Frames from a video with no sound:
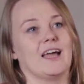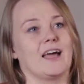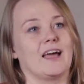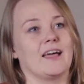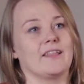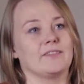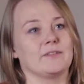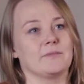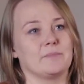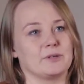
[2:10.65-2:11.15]

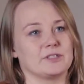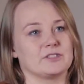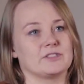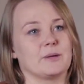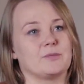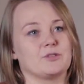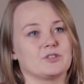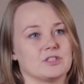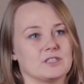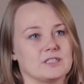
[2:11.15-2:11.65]
And the
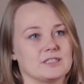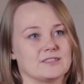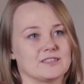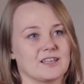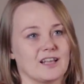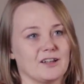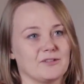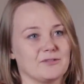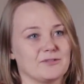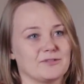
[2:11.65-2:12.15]
perception
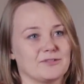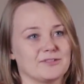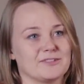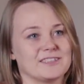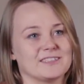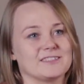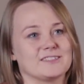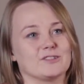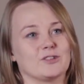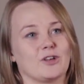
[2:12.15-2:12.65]
itself
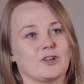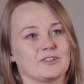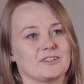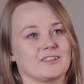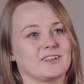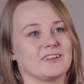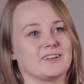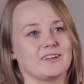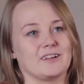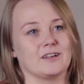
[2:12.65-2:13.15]
is not
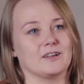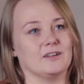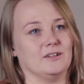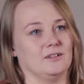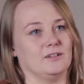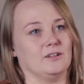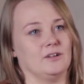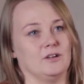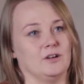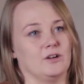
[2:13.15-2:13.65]

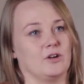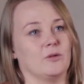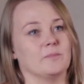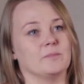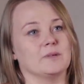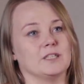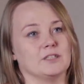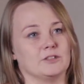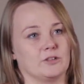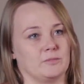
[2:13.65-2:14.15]
a
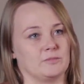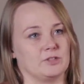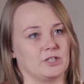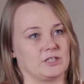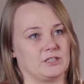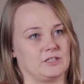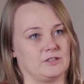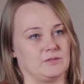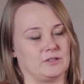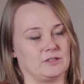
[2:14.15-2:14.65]
complete
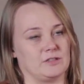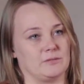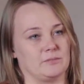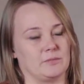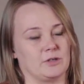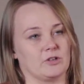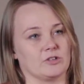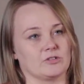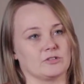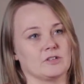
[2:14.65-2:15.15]
objectivity,
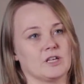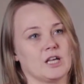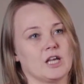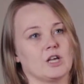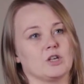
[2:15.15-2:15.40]
because